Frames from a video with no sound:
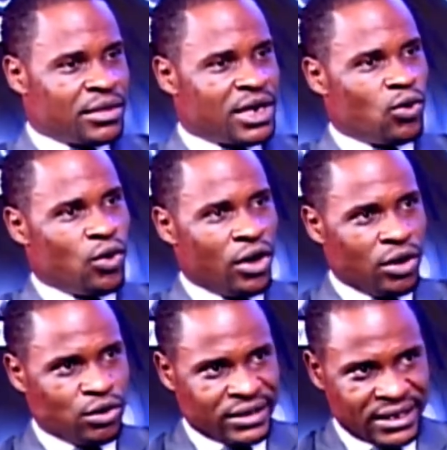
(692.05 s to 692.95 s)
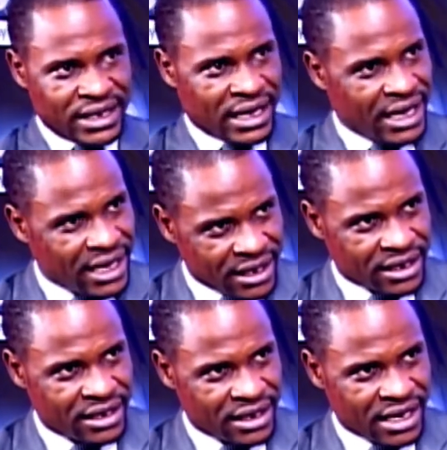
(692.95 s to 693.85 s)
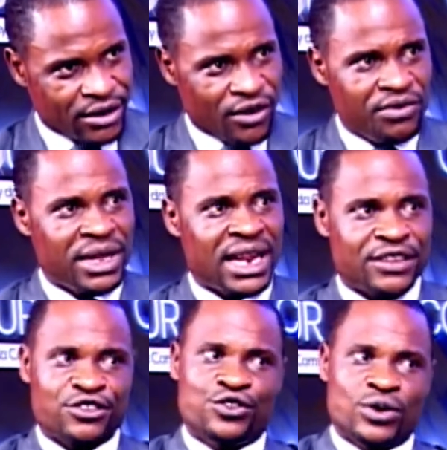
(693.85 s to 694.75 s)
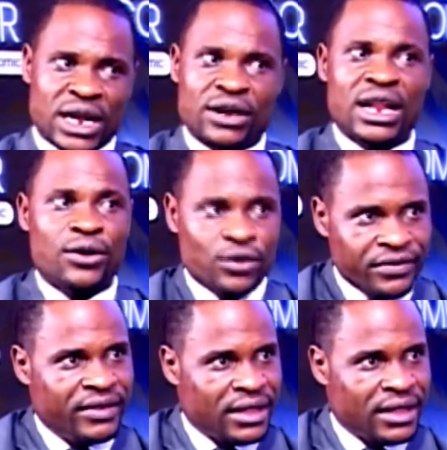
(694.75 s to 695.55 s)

the world will see again that the government has shown another good faith.